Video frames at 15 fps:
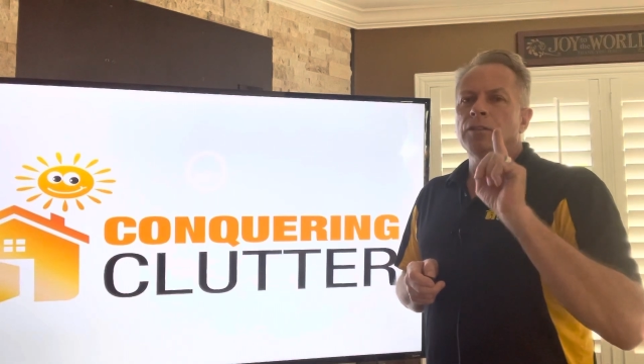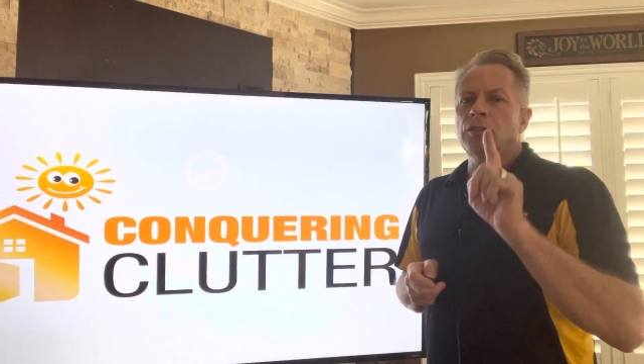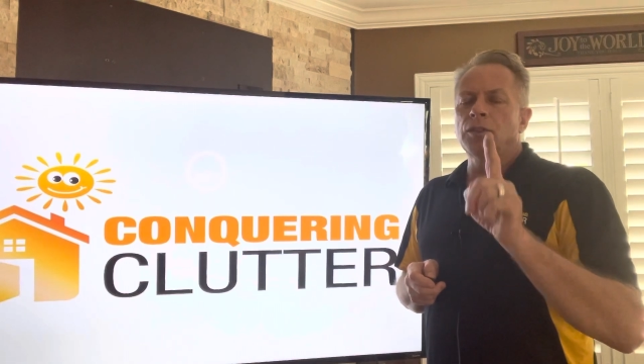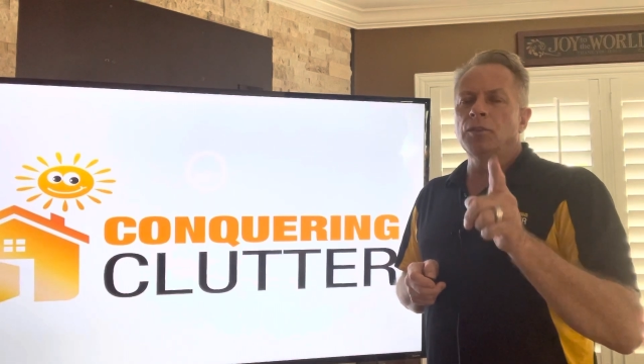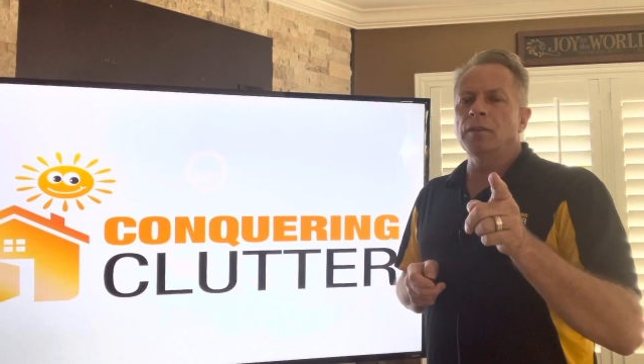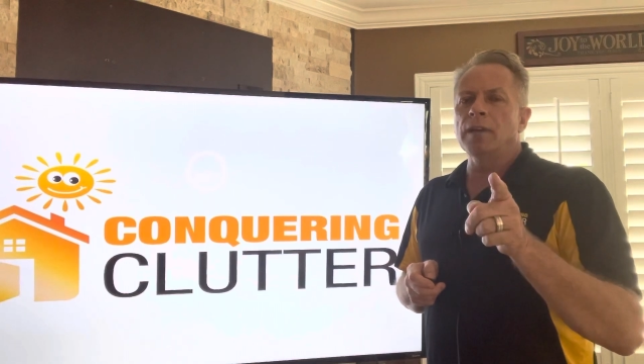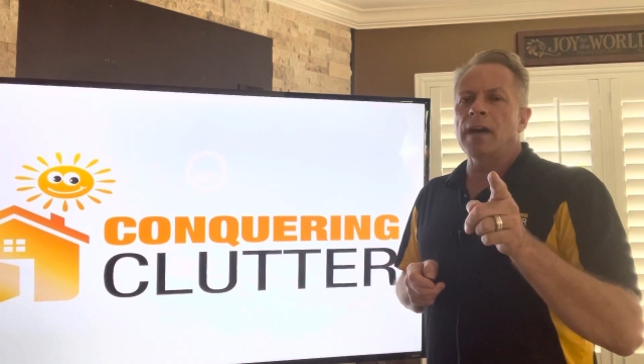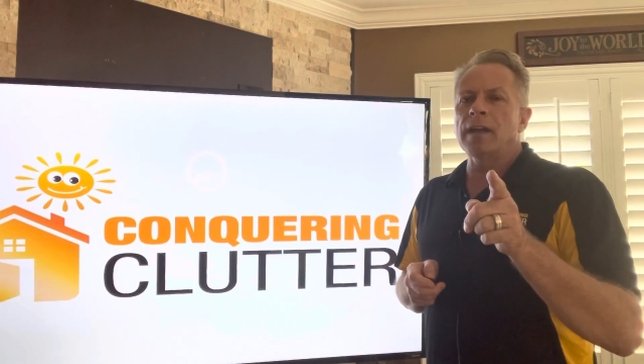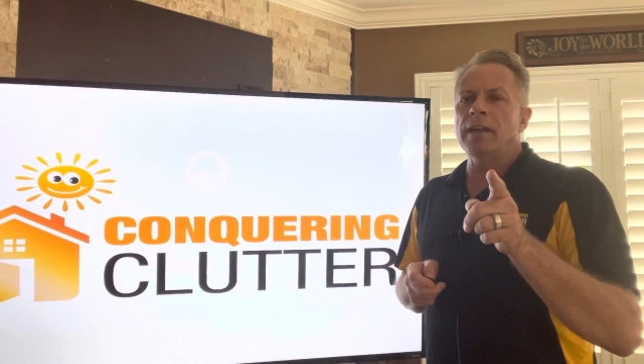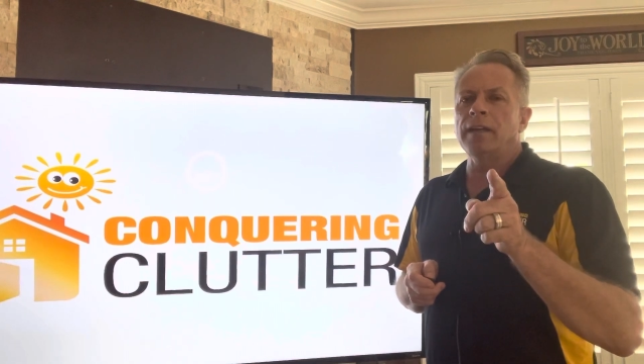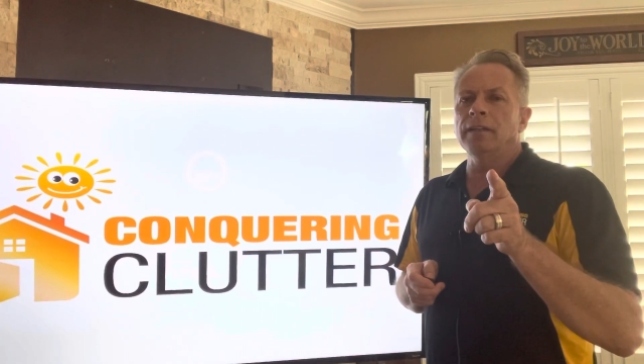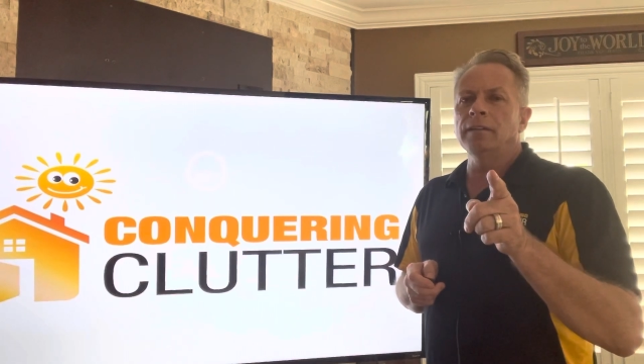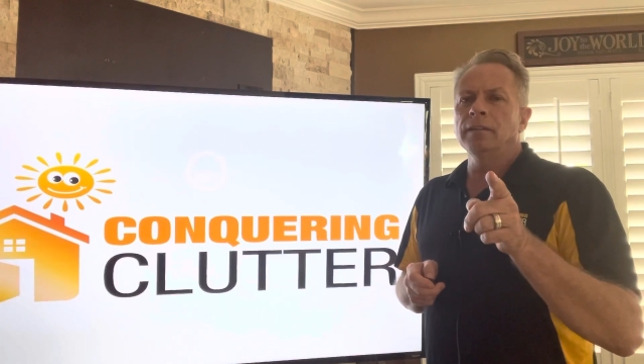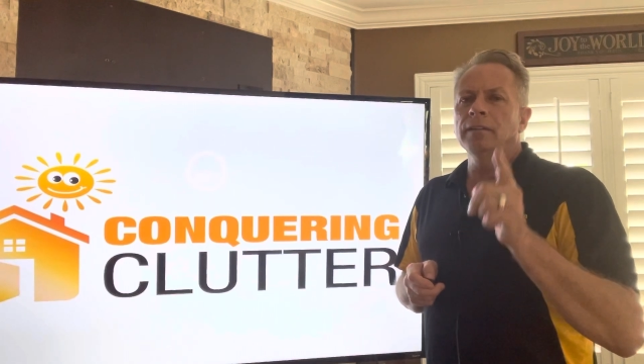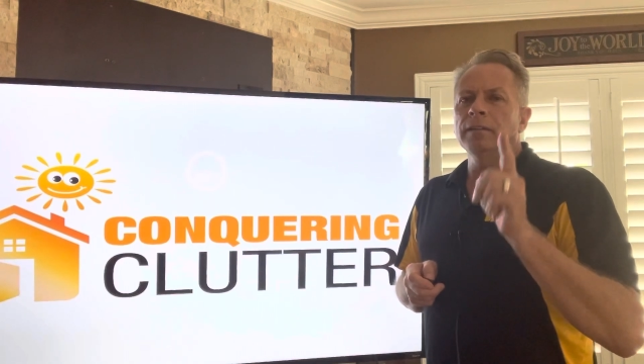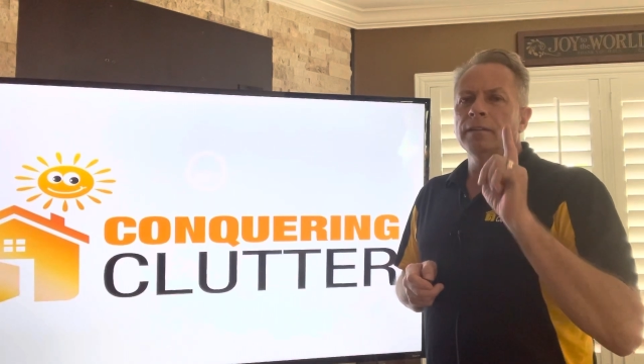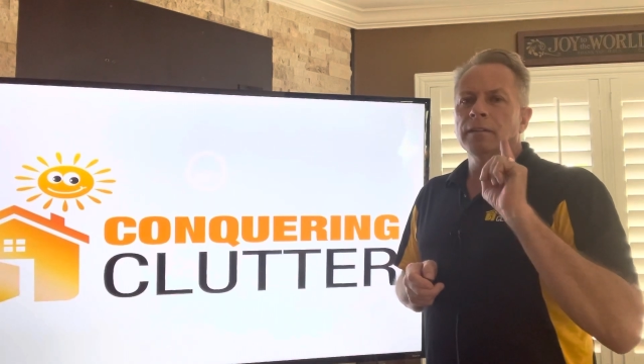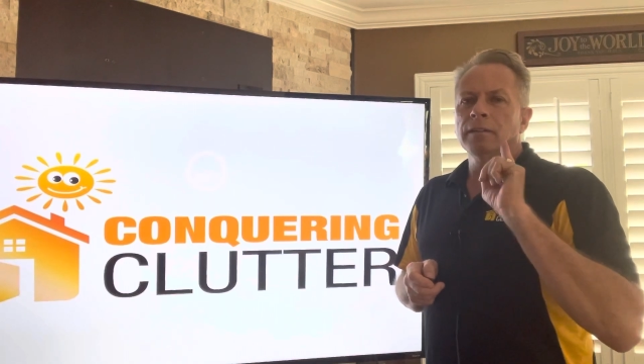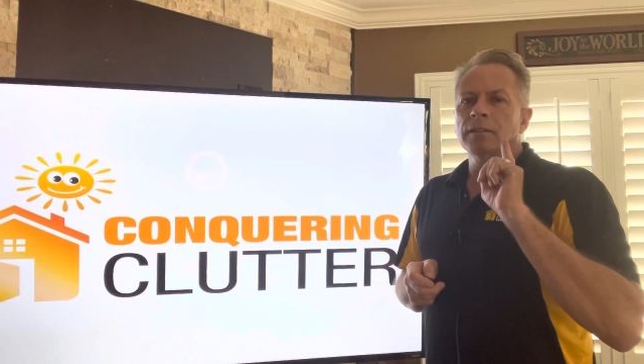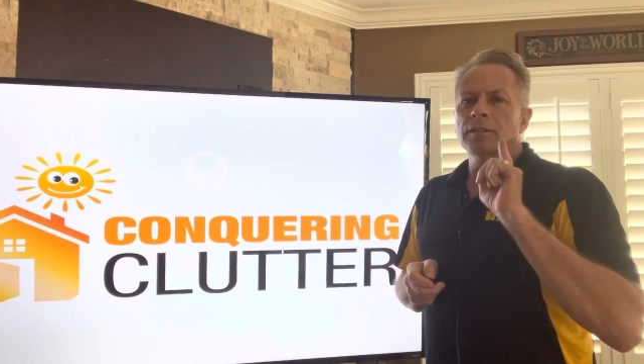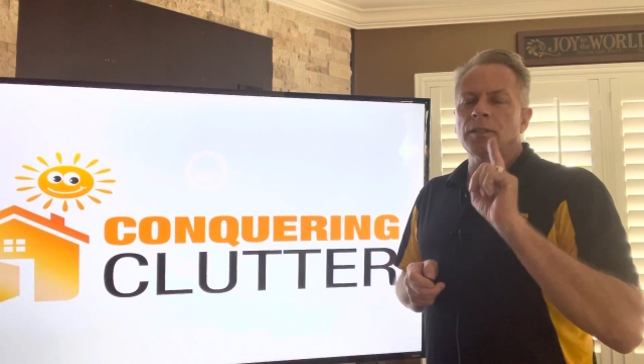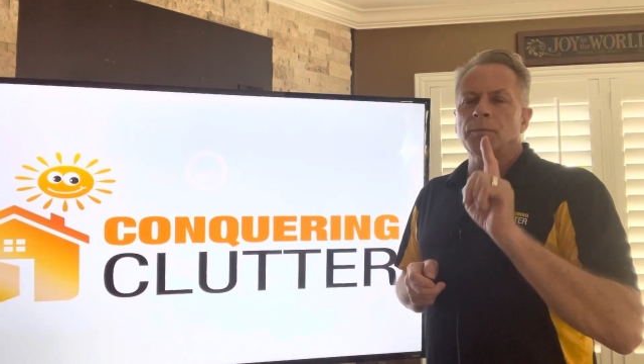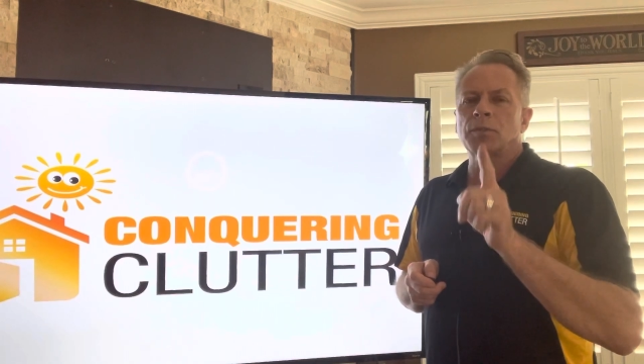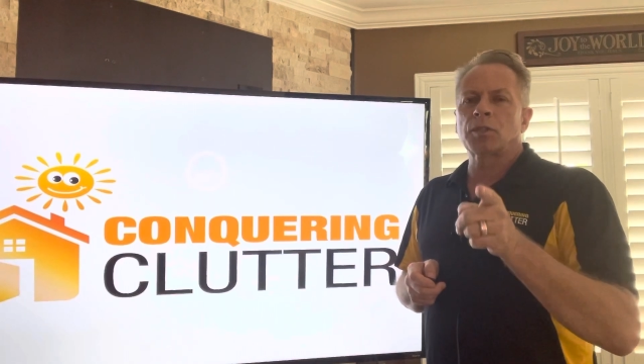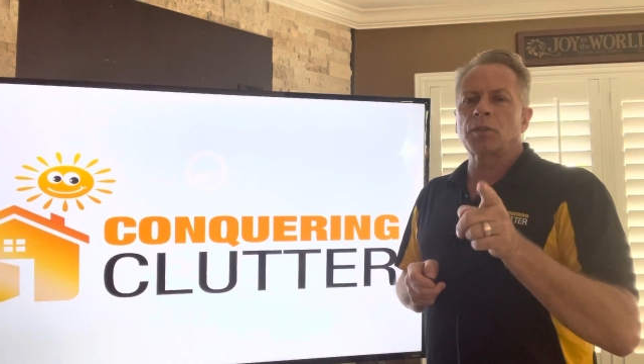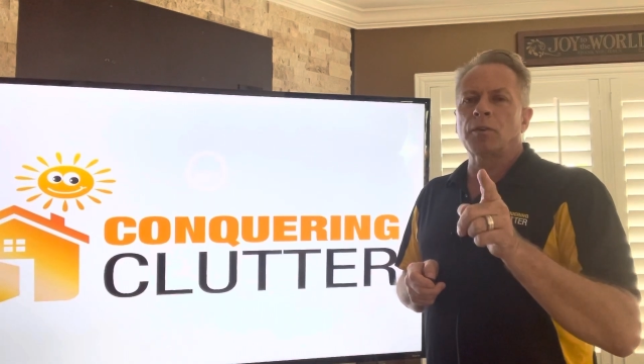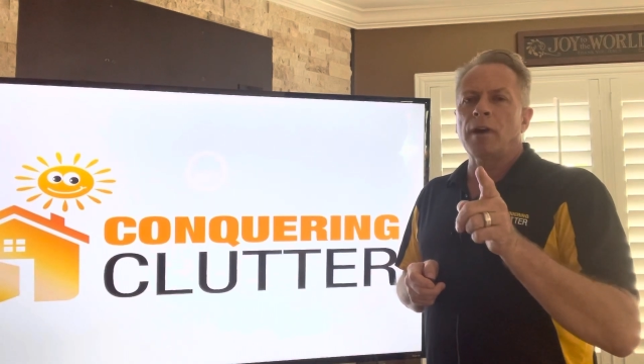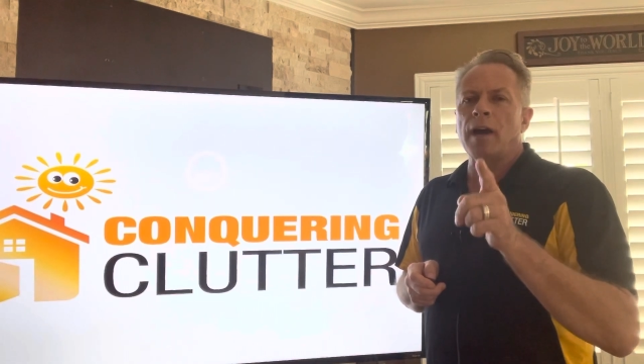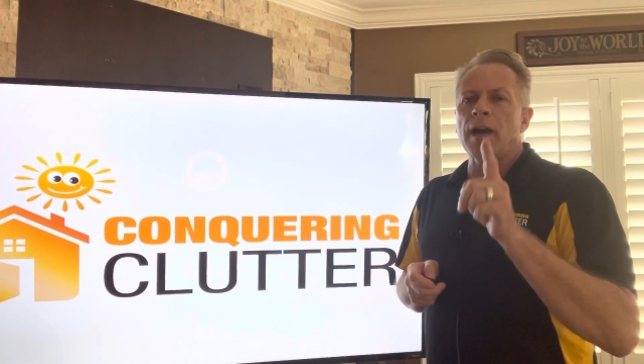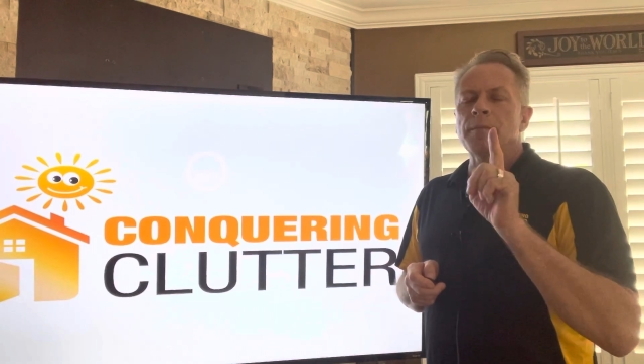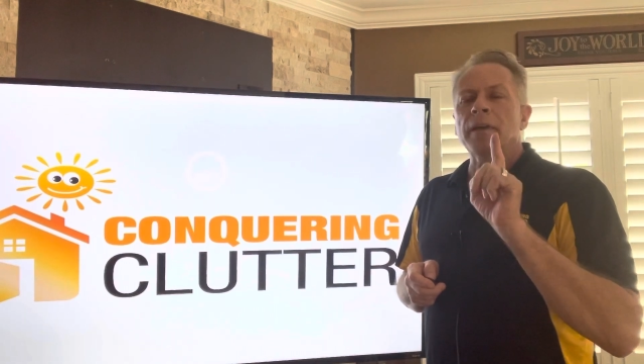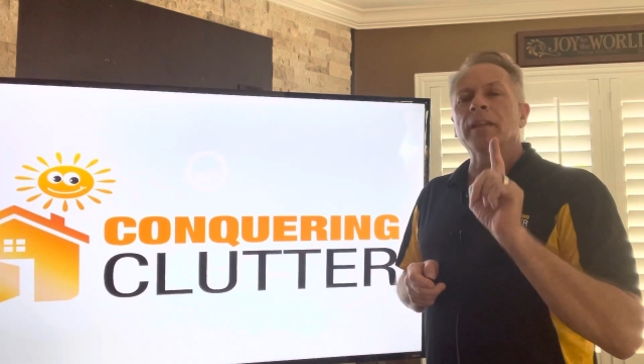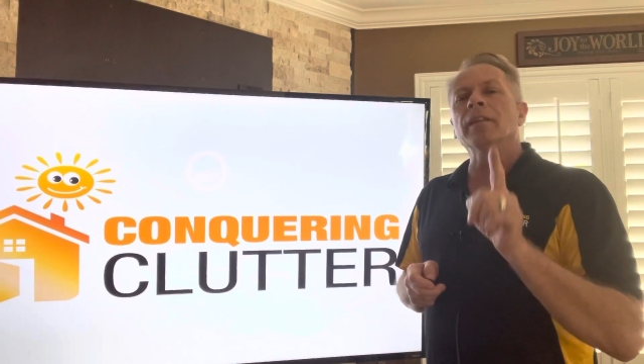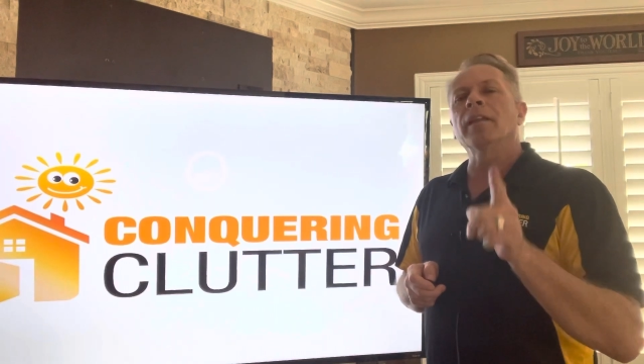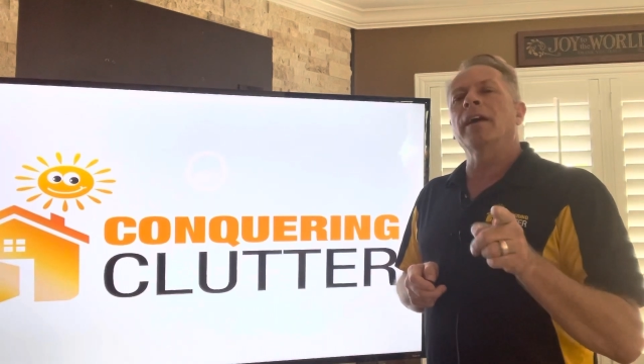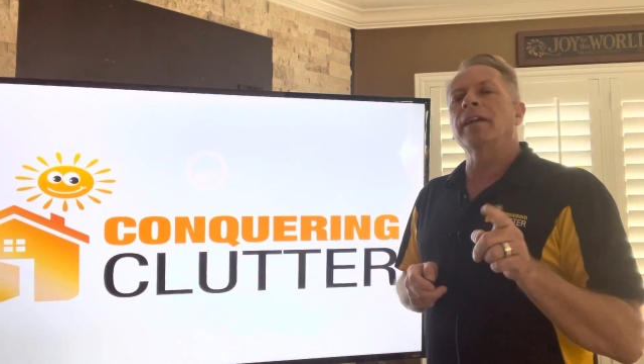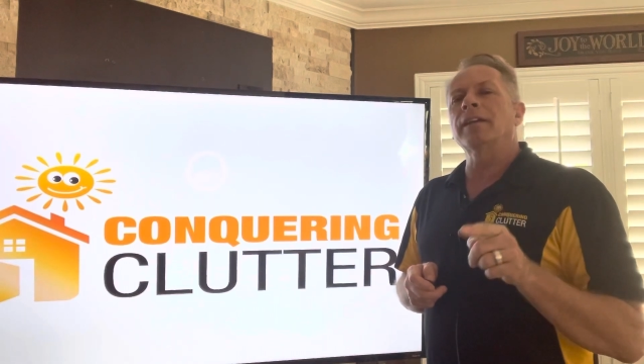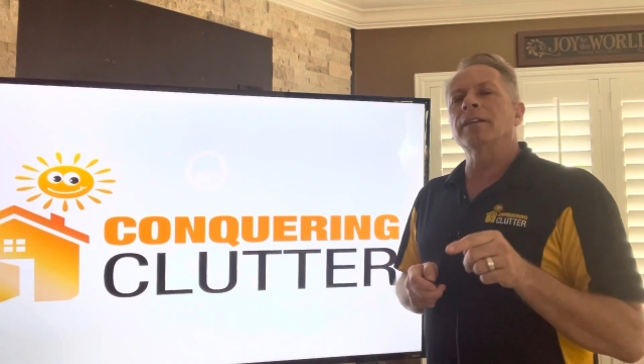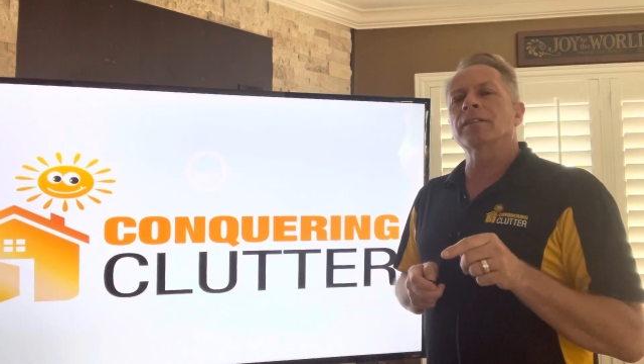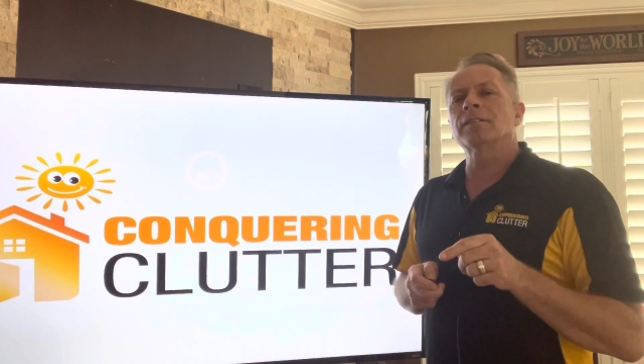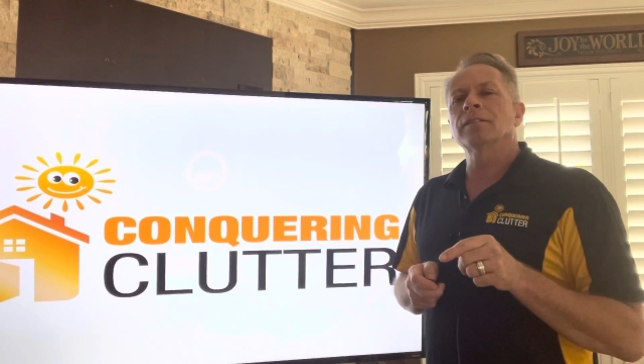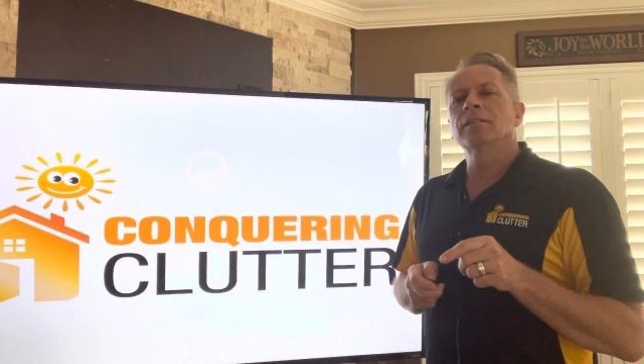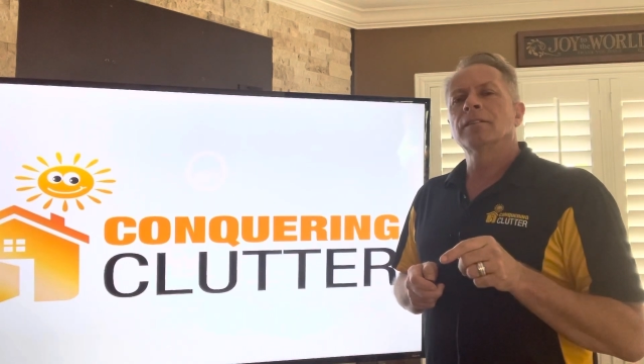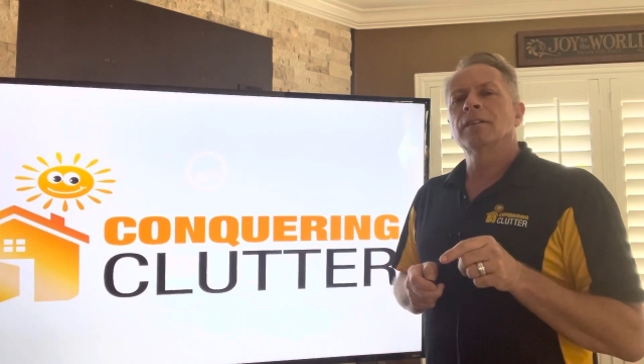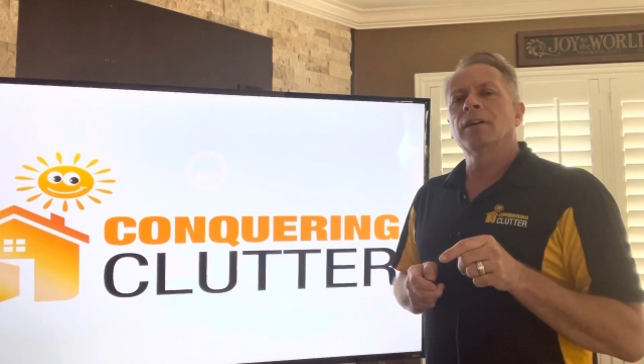Tune on in, subscribe, and like us.